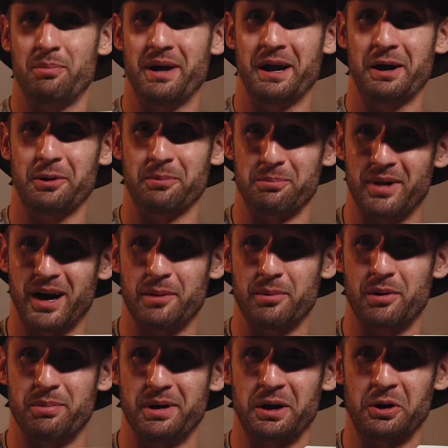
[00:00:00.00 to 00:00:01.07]
bear,
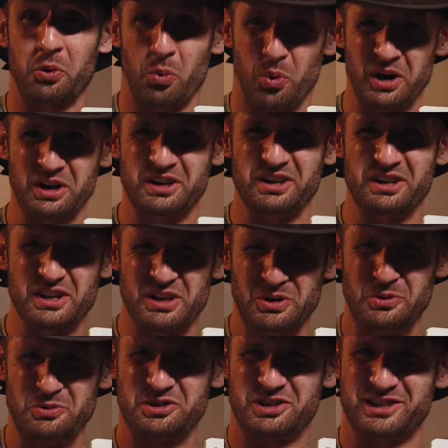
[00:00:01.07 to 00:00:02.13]
what do
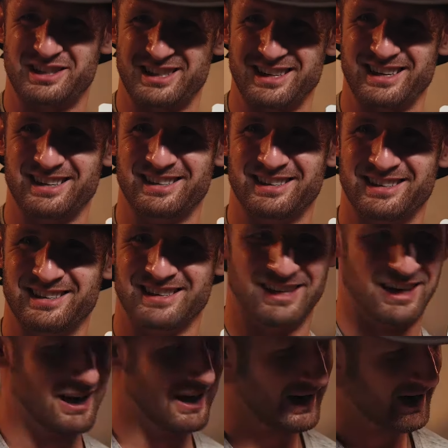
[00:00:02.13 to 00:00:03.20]
you see?
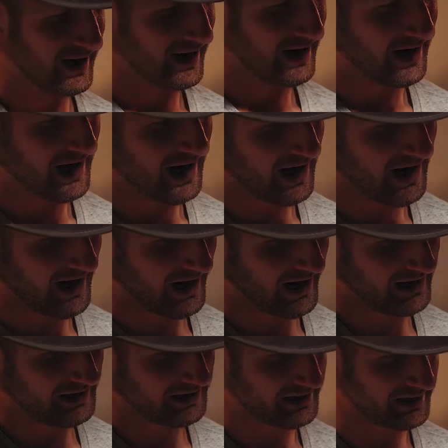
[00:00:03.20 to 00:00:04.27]

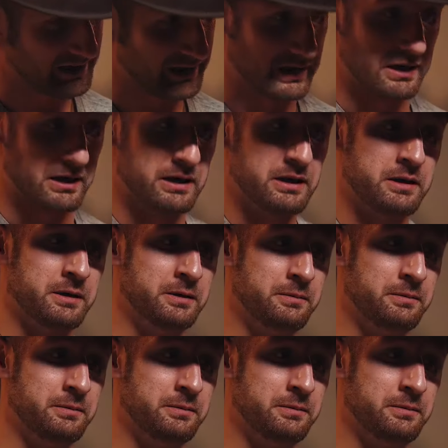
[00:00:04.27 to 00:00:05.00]
I see